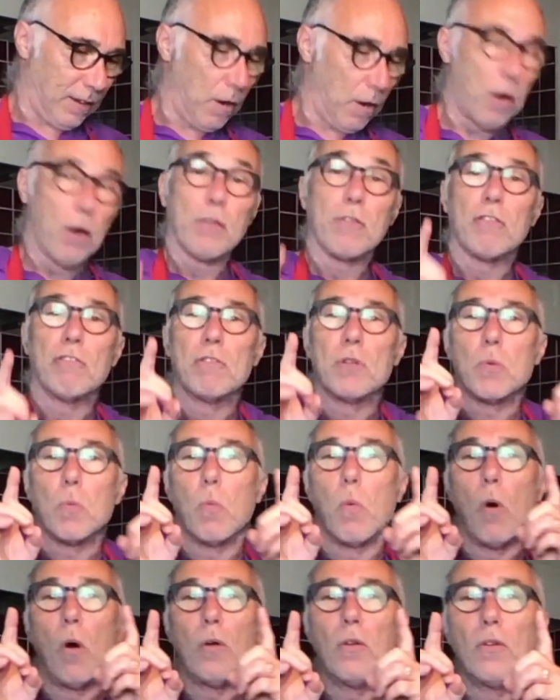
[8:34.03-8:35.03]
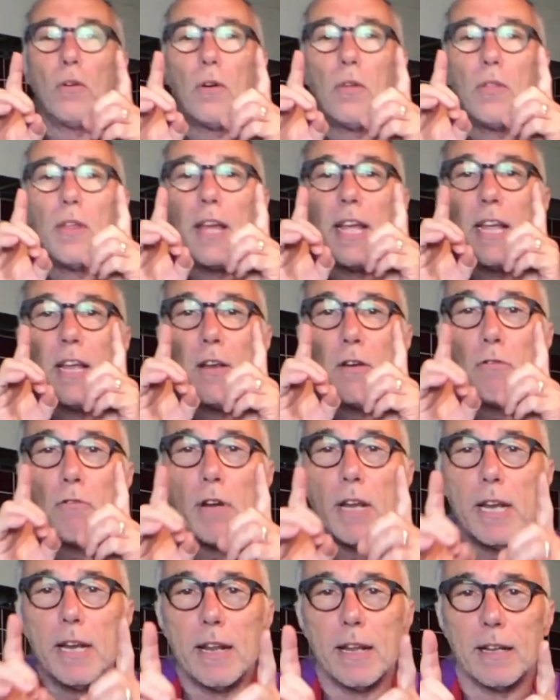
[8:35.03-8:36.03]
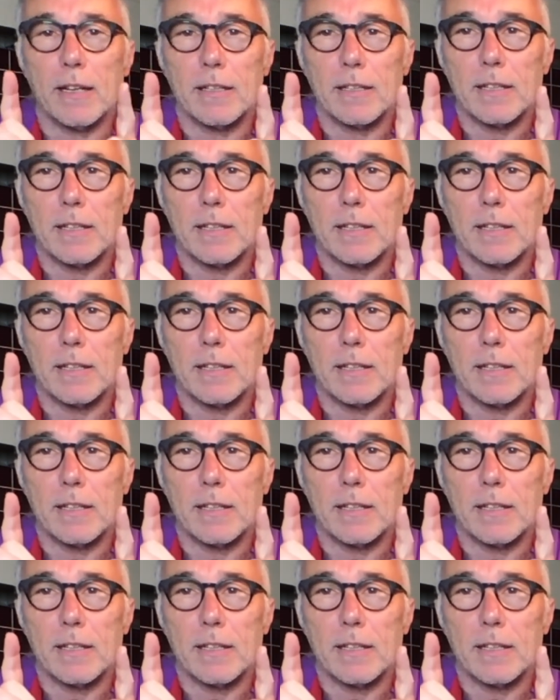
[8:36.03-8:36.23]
there's one other ingredient